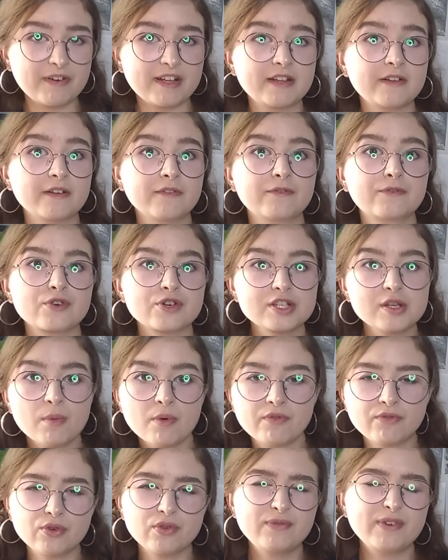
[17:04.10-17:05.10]
that for some
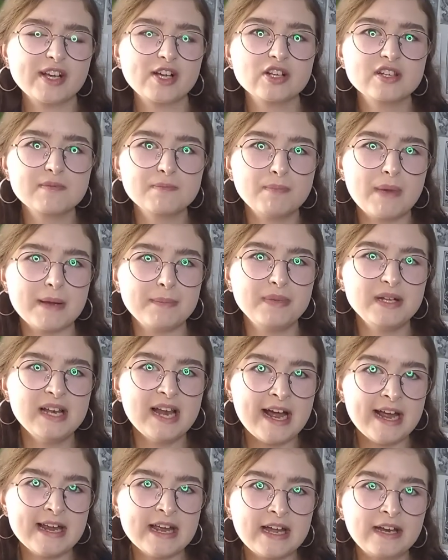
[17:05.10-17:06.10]
of you the gossip might be
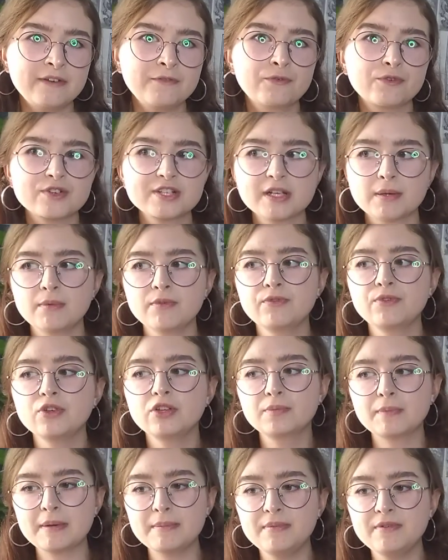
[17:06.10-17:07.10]
lie, and for some of you
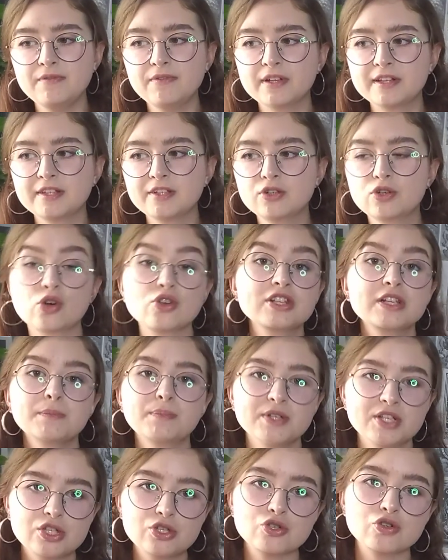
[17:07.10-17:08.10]
it might be that
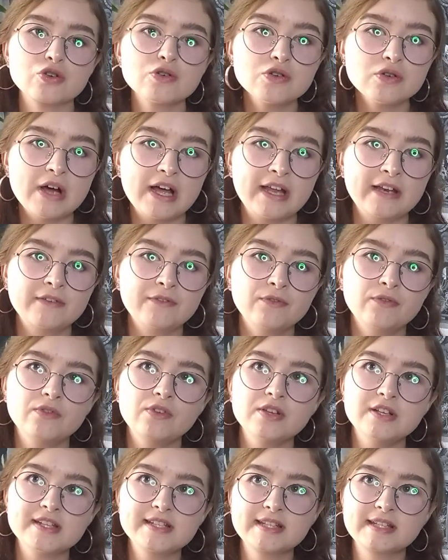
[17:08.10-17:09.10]
gossip is true and
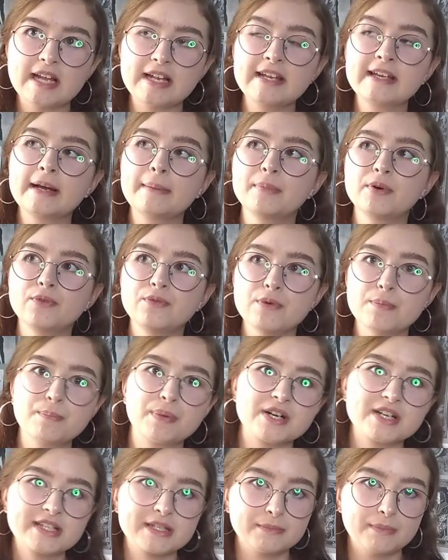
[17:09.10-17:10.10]
is telling about the
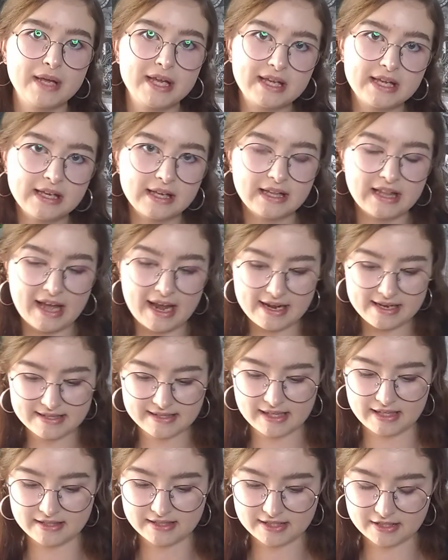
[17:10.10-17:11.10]
person making lies
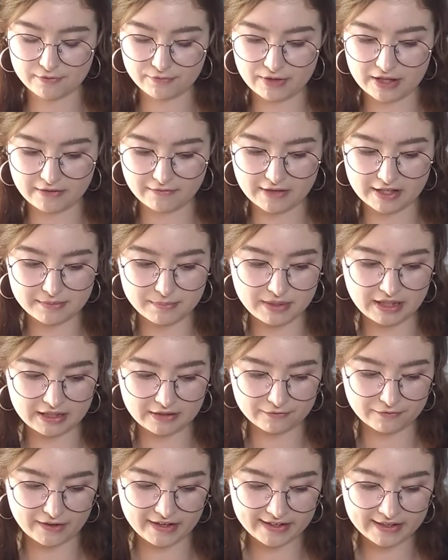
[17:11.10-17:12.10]
and stuff like that,
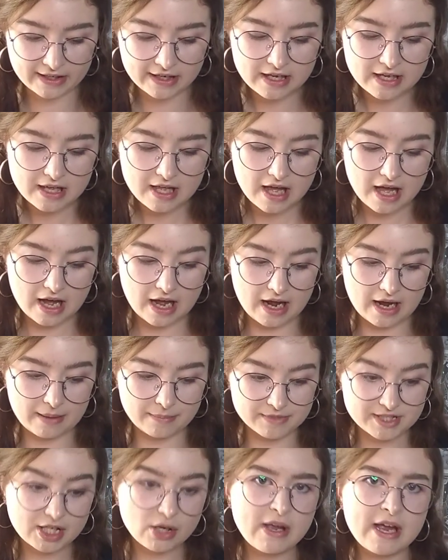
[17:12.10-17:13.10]
being fake.
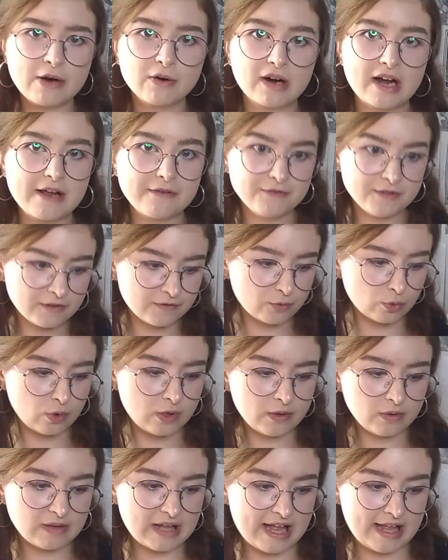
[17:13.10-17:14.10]
So yeah, I think
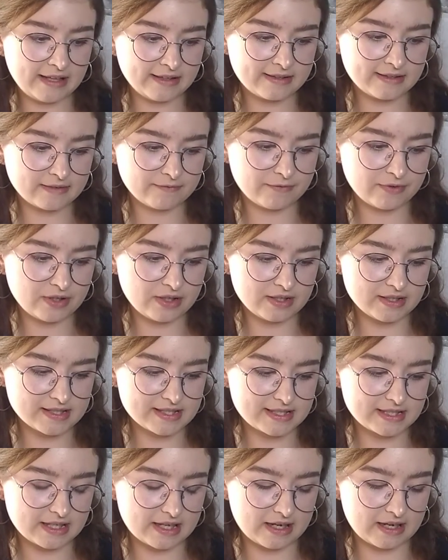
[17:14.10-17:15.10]
we'll end this